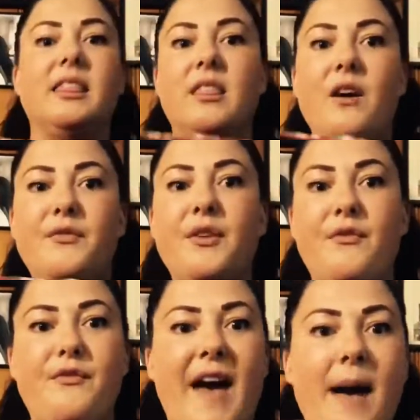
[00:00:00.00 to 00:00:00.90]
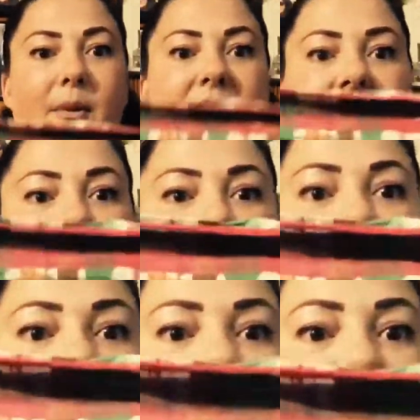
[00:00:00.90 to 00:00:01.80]
love the fabric. I just
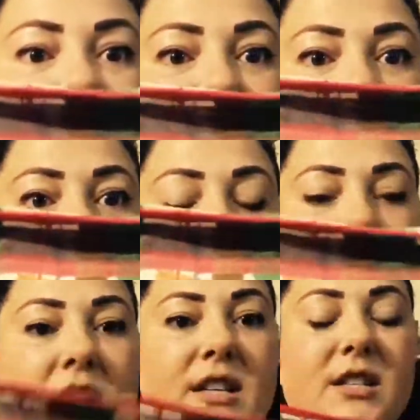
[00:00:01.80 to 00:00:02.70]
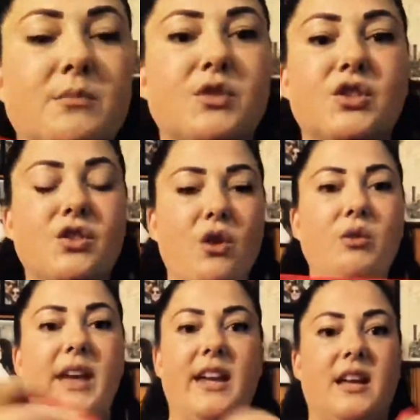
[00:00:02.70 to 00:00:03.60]
think this is so awesome. So
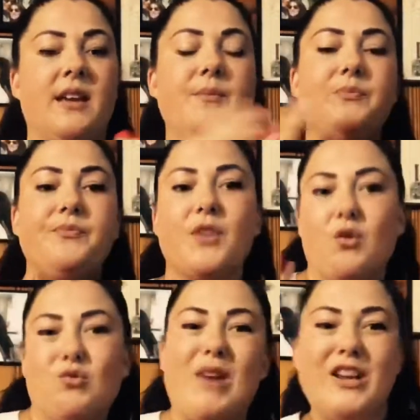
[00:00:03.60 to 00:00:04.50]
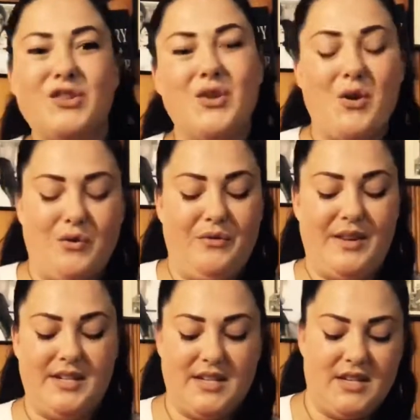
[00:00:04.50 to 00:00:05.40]
like retro
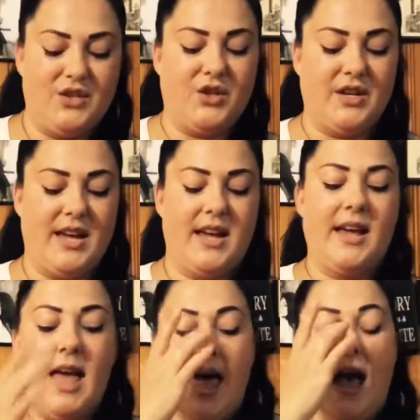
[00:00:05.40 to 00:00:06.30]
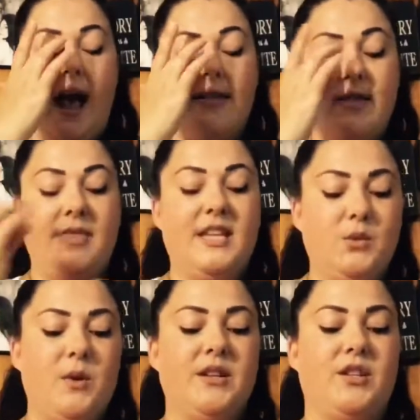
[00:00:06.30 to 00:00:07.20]
vintage looking. And then
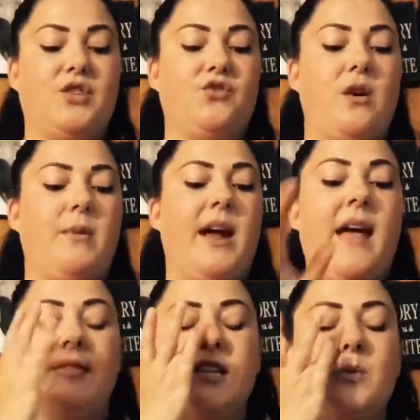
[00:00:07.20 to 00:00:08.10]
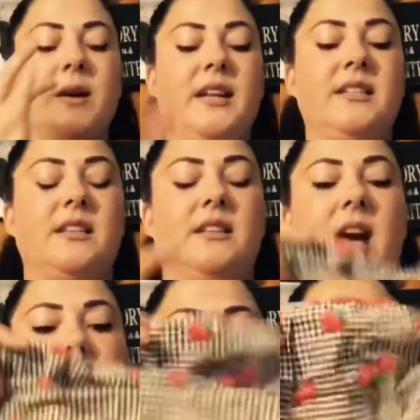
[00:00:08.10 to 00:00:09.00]
this one is a strawberry and this one needs a
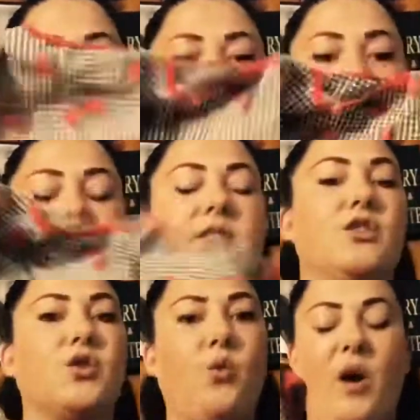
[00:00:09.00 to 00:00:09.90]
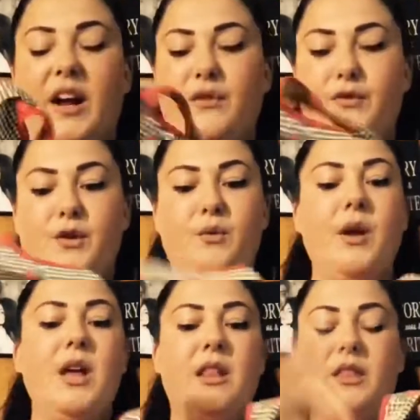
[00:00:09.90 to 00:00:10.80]
lot of TLC. There's quite a few
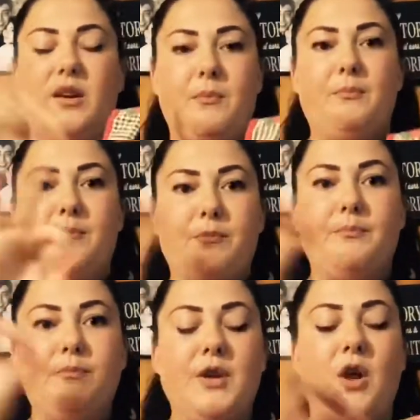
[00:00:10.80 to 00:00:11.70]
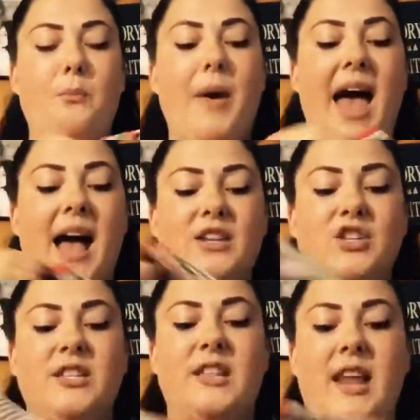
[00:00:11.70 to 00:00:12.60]
little, you know,
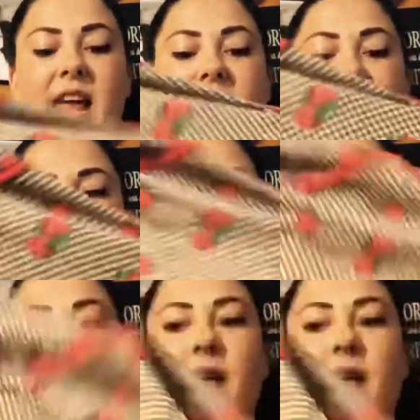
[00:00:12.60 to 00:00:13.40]
patches that I have to make